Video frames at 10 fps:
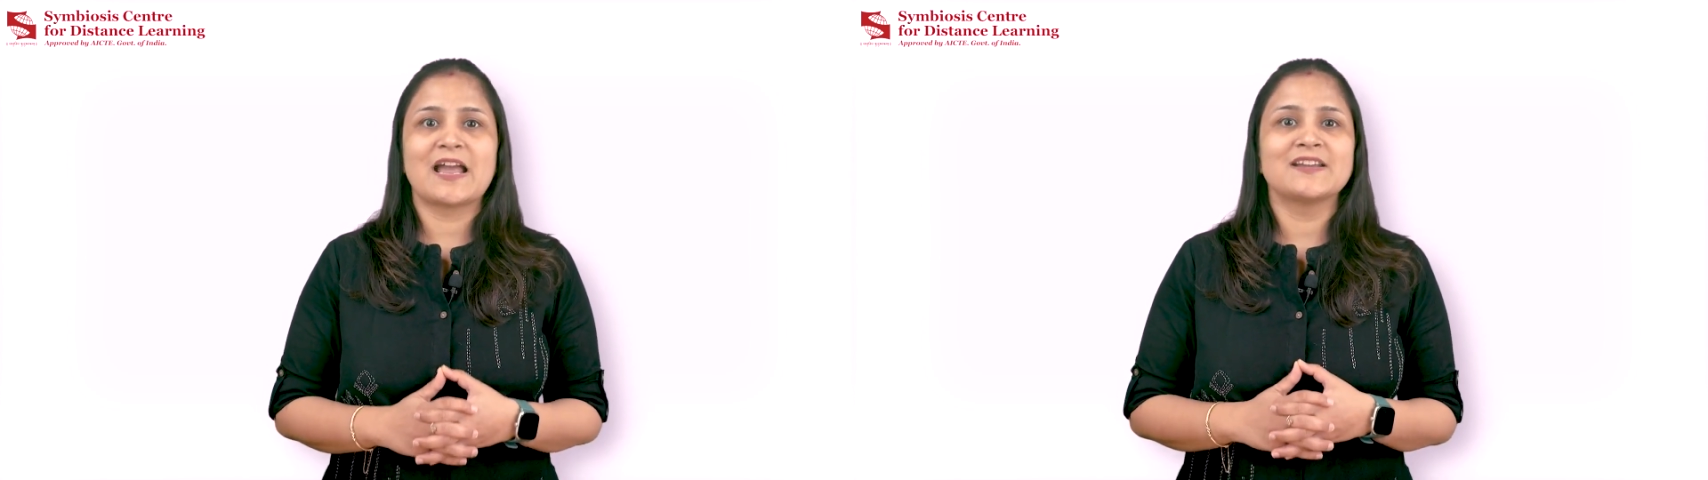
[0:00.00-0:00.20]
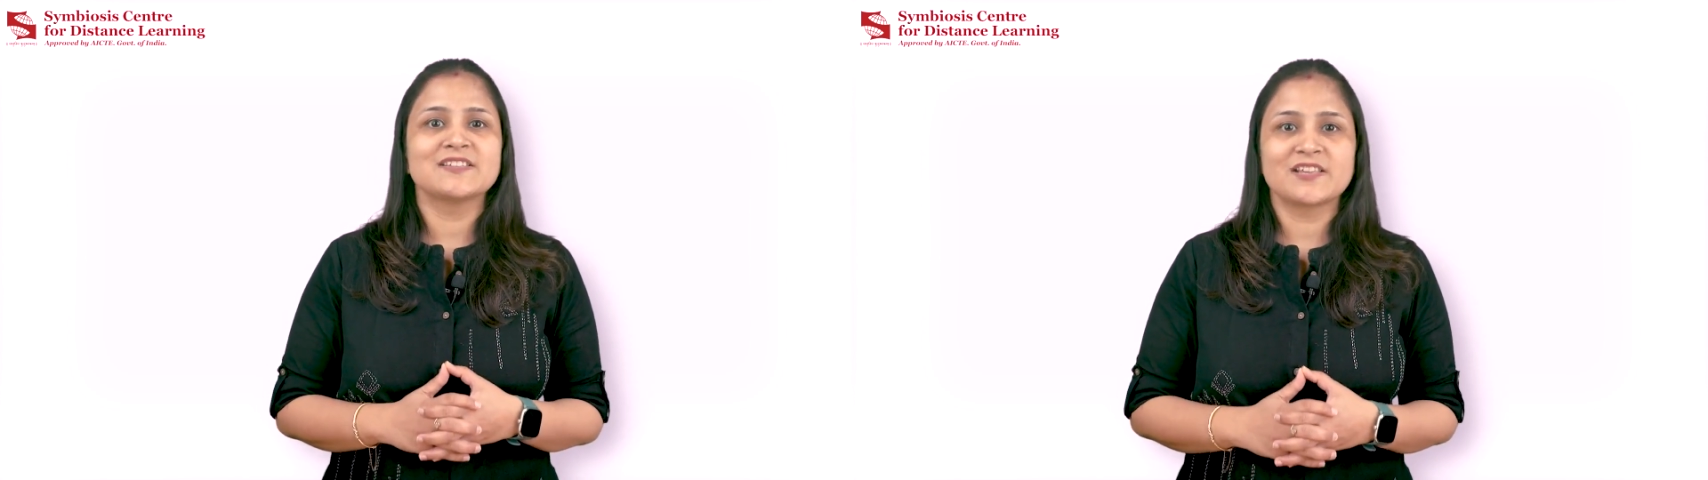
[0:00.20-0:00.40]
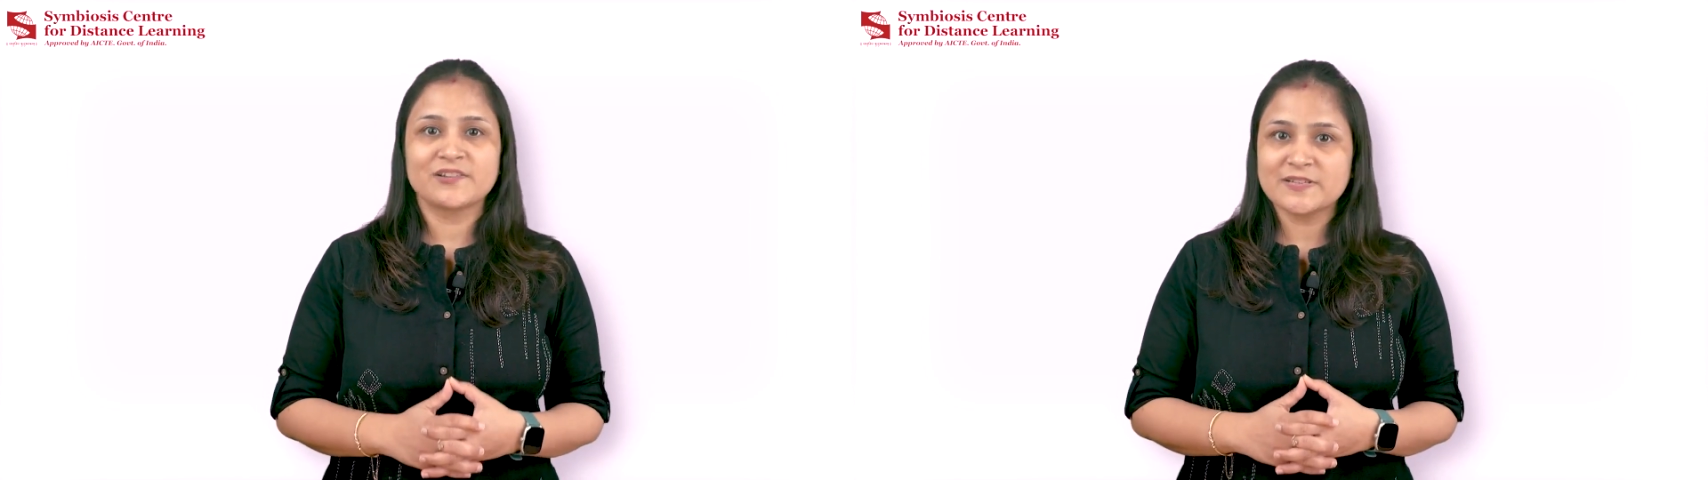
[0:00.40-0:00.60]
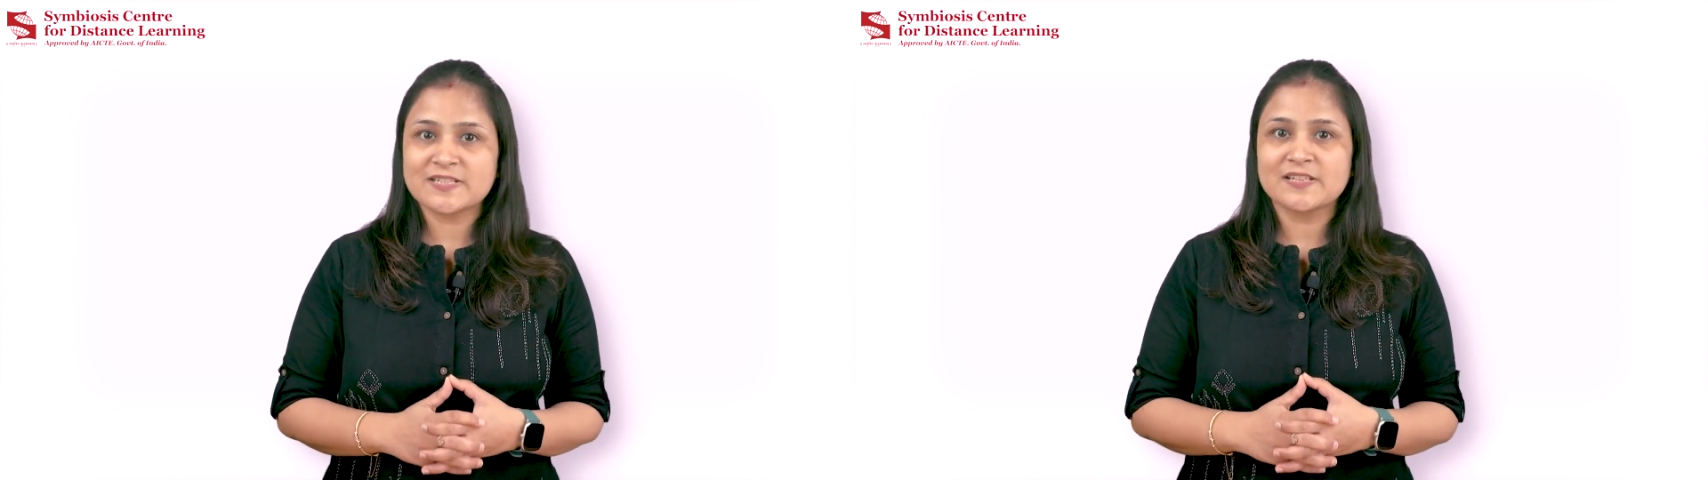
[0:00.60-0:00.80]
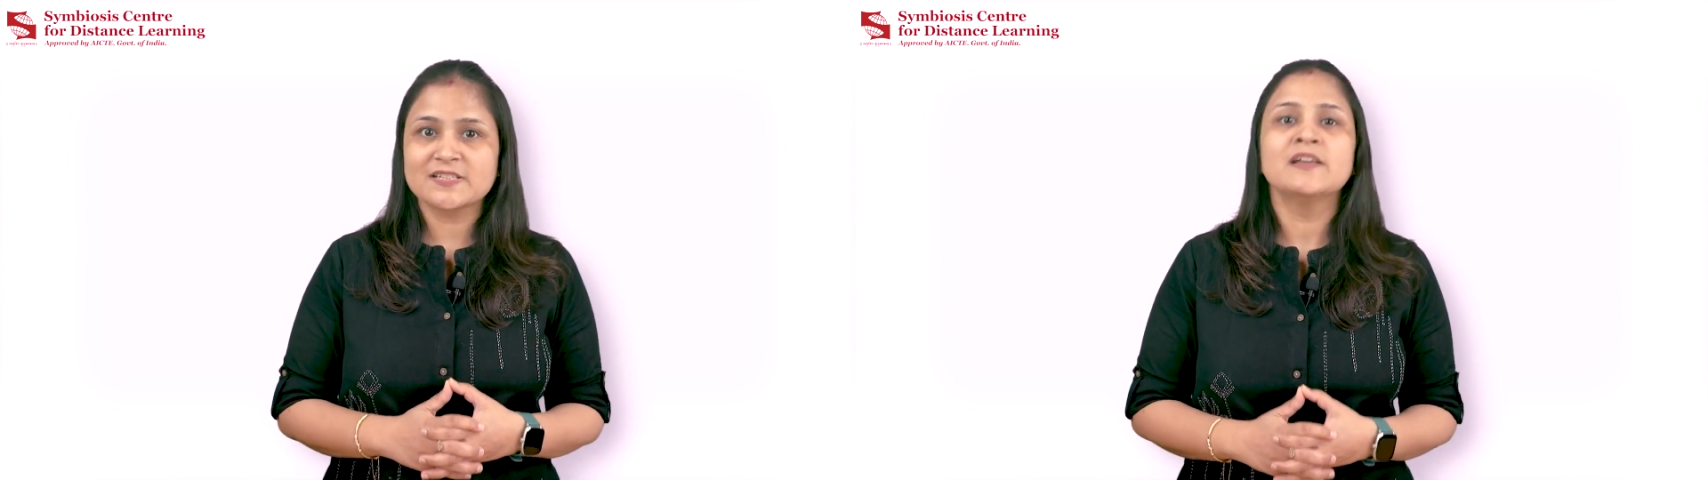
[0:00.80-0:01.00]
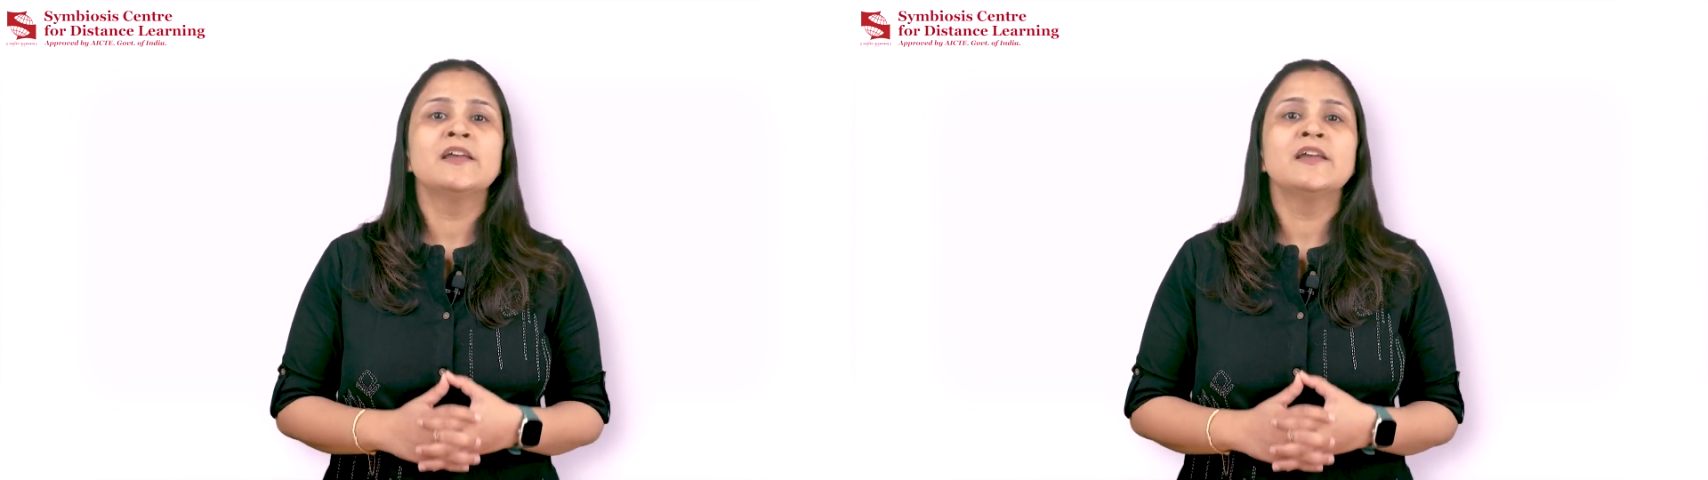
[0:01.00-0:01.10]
and services